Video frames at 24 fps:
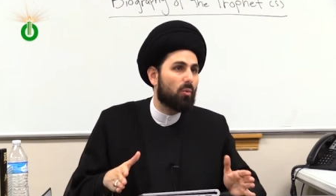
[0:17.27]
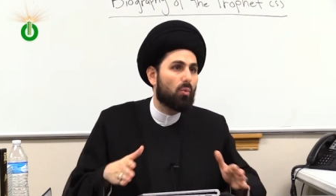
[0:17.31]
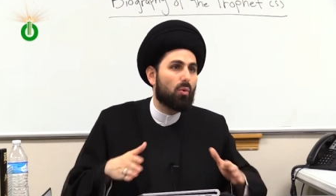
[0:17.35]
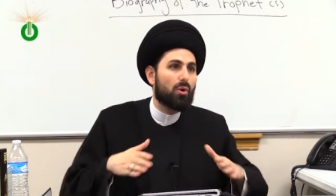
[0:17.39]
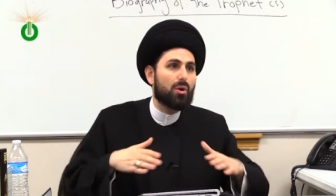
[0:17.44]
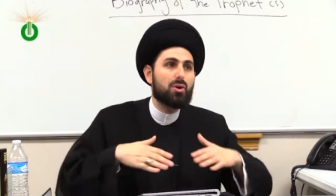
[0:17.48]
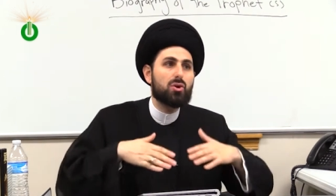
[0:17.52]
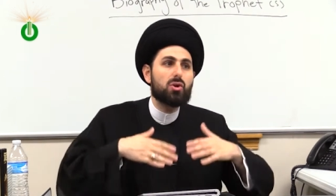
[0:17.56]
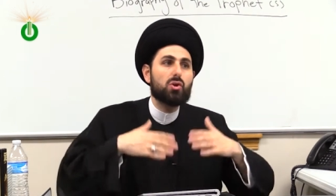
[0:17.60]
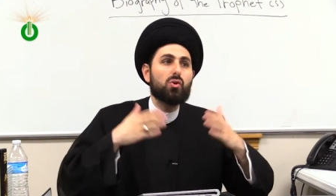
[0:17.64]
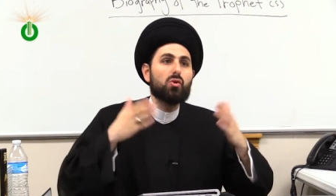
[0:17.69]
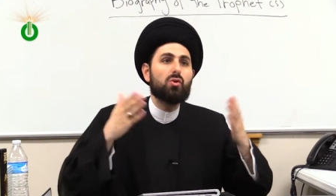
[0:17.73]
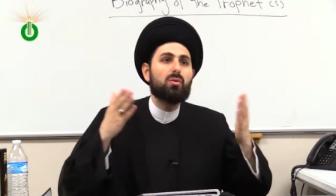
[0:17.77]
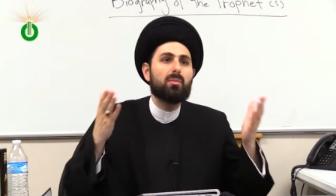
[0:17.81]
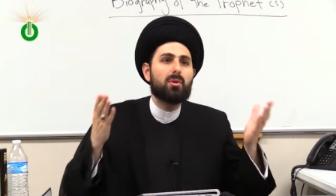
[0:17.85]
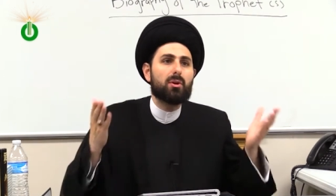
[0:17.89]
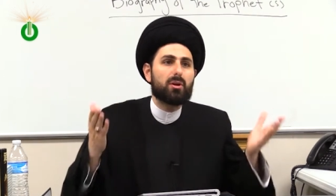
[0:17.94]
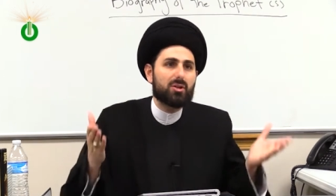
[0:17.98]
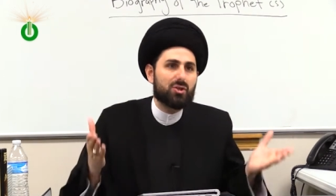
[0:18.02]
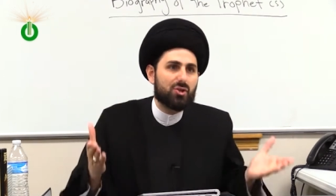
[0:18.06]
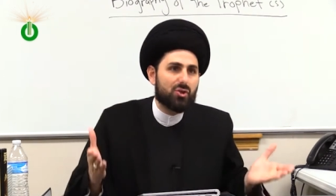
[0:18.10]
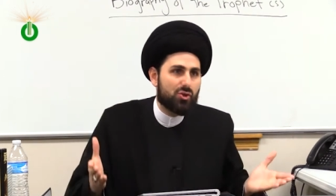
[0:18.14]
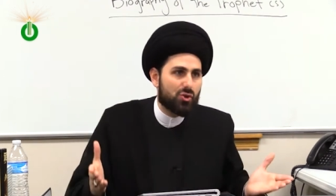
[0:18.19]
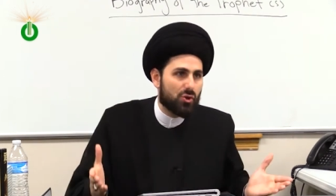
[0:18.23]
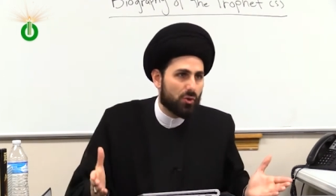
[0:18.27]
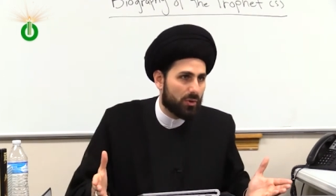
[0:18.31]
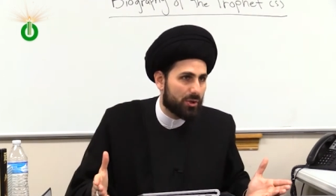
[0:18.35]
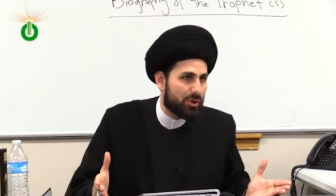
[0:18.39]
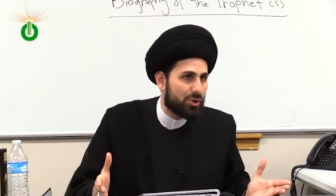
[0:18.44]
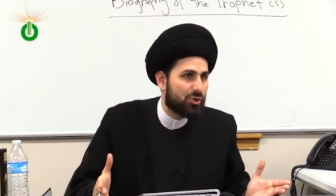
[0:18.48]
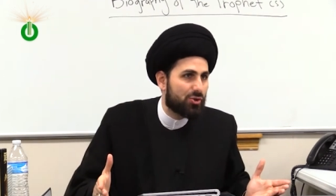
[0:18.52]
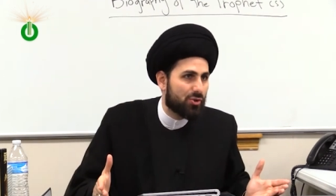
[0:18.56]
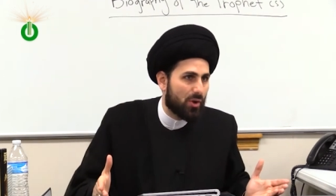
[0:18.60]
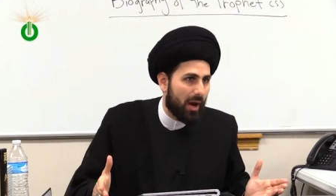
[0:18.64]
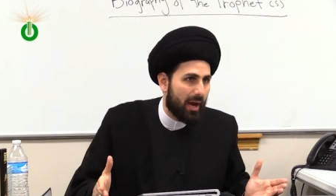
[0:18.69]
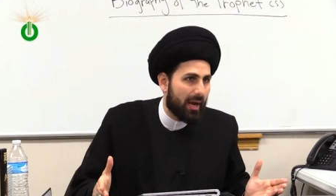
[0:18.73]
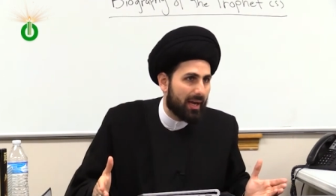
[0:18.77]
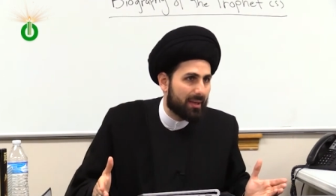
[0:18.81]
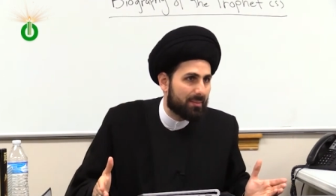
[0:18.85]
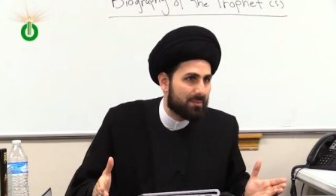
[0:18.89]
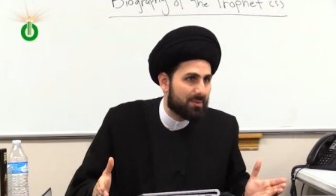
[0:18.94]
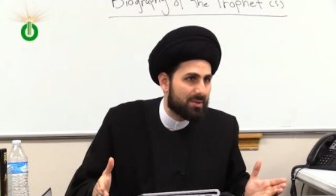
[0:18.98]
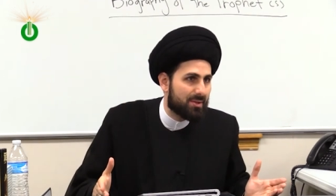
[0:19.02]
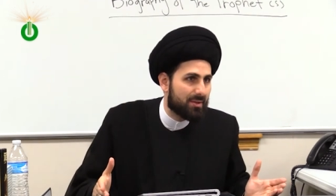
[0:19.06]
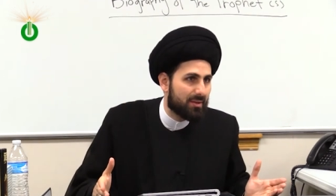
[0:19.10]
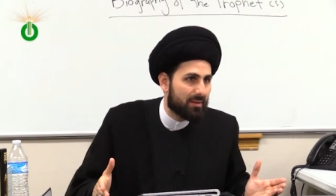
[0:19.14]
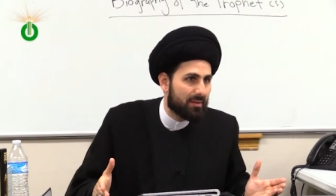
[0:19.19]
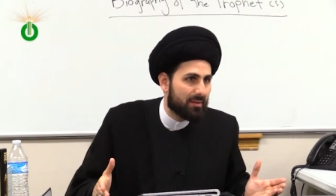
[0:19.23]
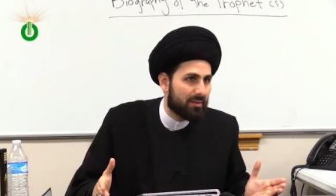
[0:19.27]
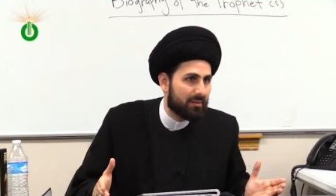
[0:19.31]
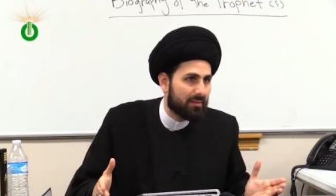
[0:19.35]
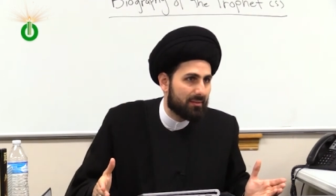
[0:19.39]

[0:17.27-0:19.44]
were numerous Jewish tribes,